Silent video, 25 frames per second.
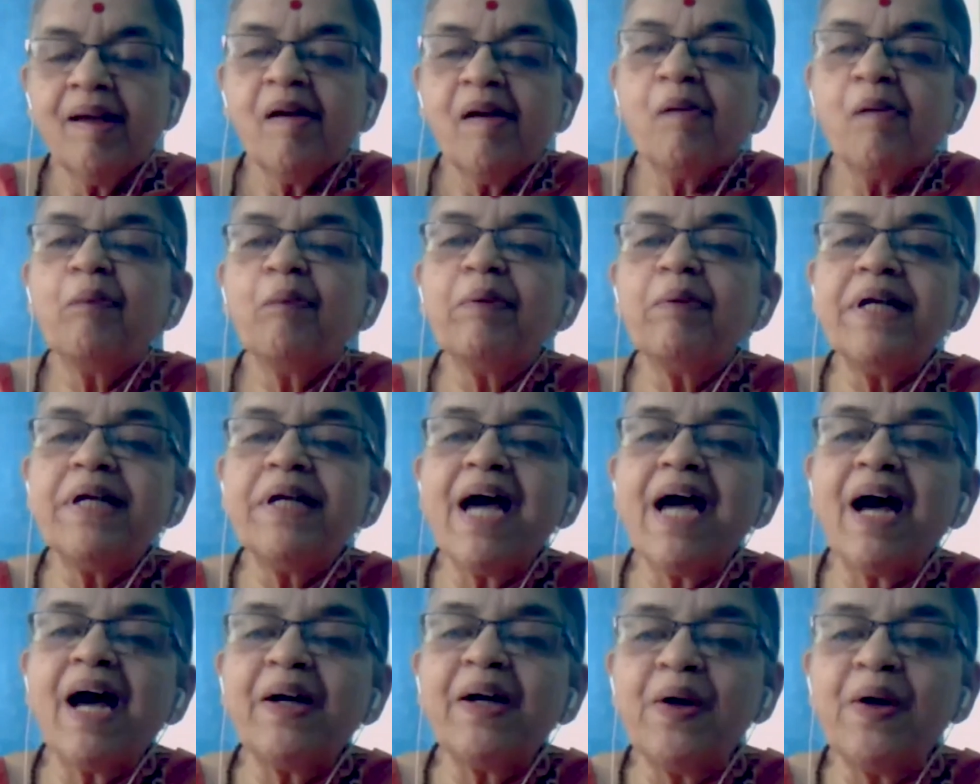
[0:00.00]
we
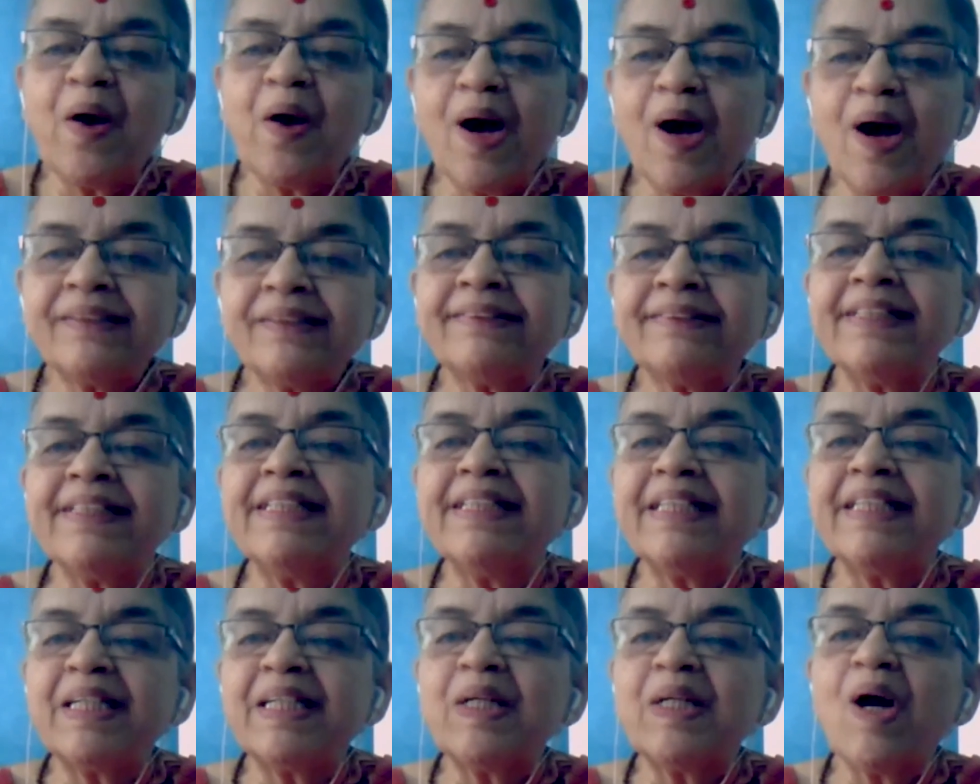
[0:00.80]
are not
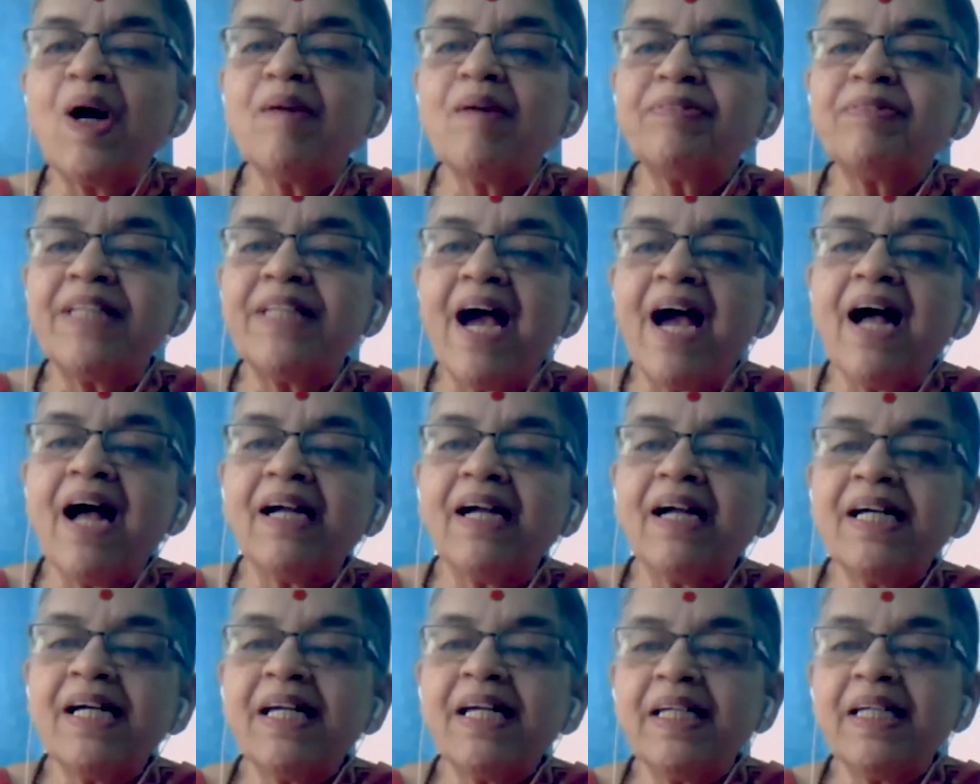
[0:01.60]
thinking of
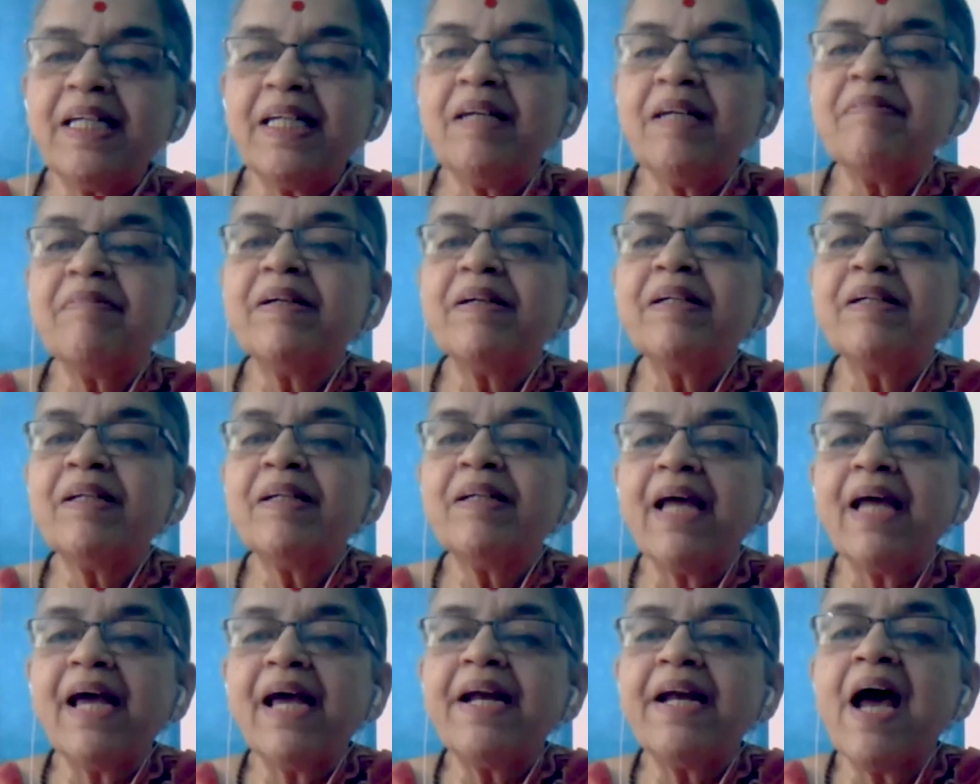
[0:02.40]
tyaga even
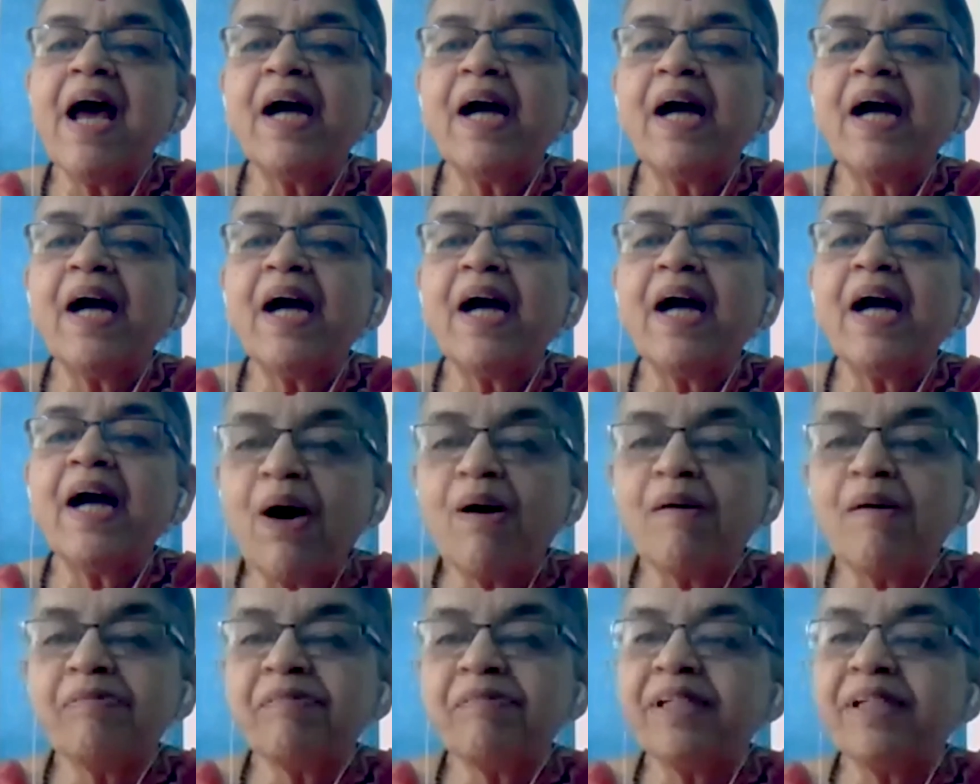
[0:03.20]
an iota
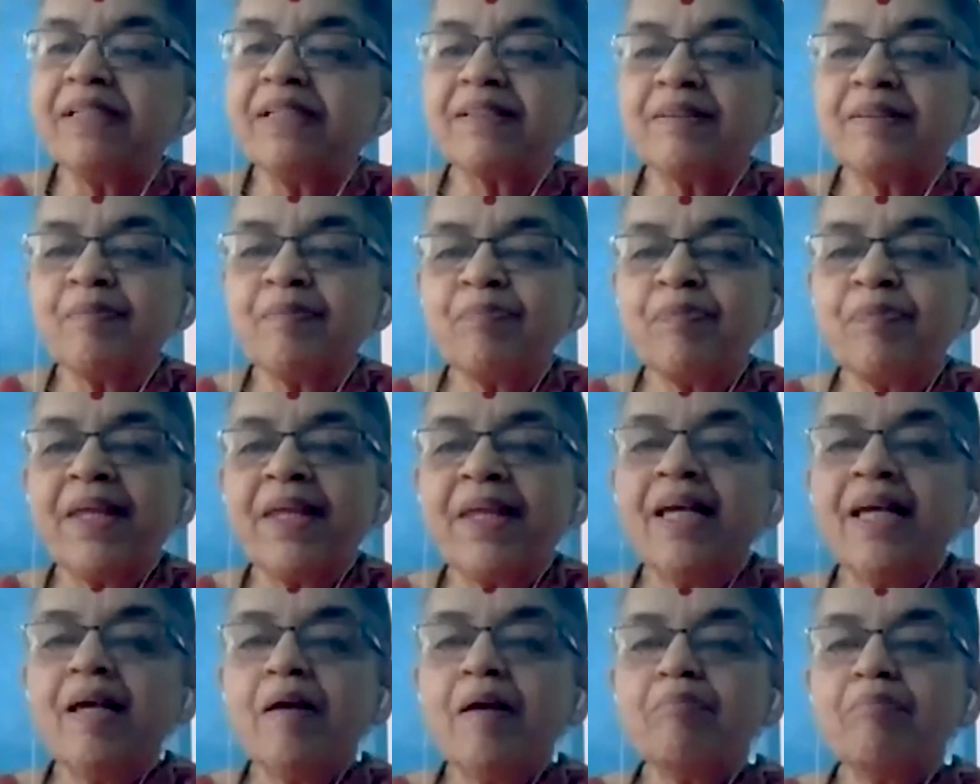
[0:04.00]
of it
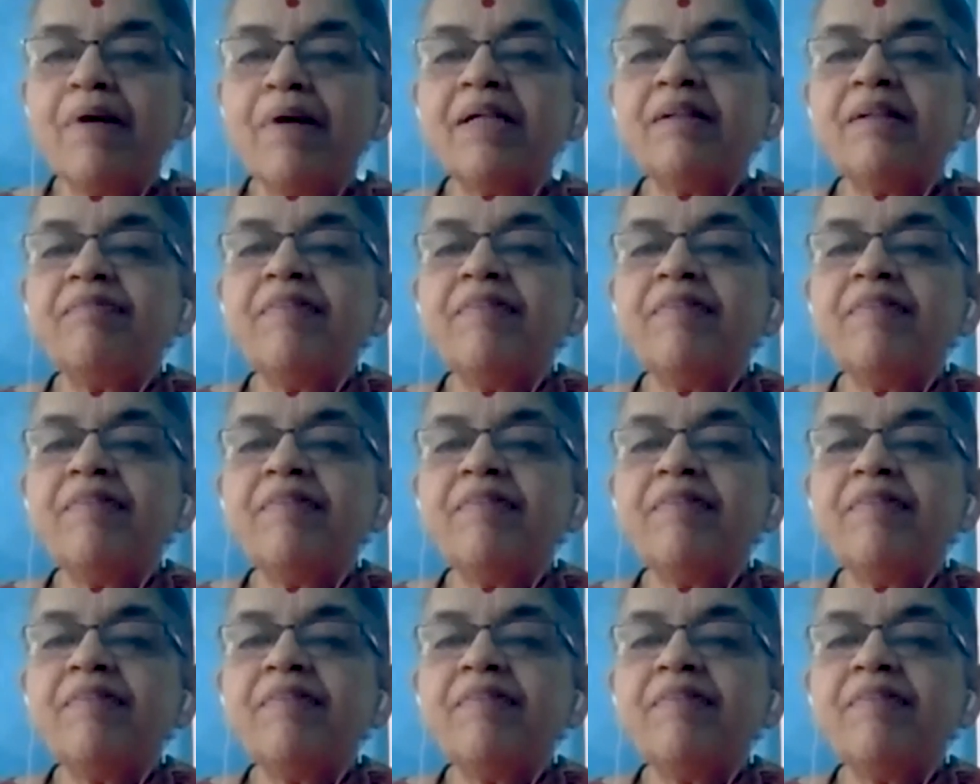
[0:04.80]
Correct.